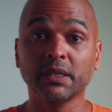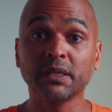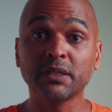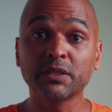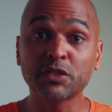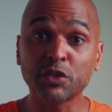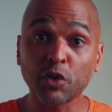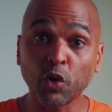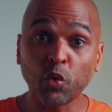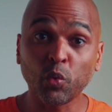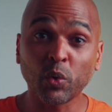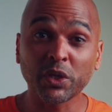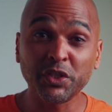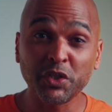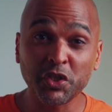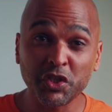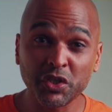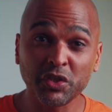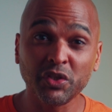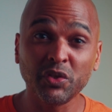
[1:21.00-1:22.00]
So what
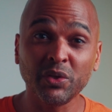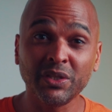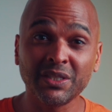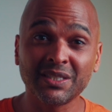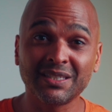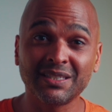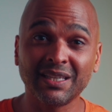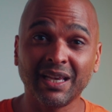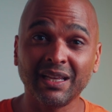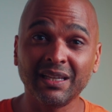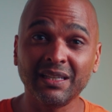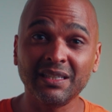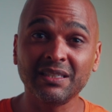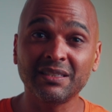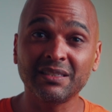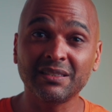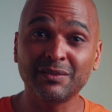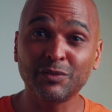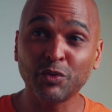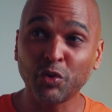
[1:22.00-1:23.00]
you should do instead is
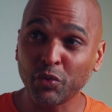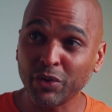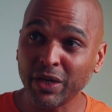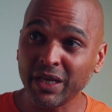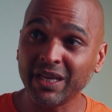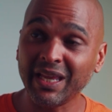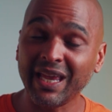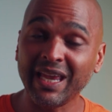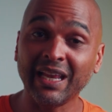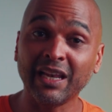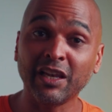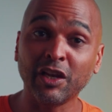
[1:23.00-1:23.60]
to create a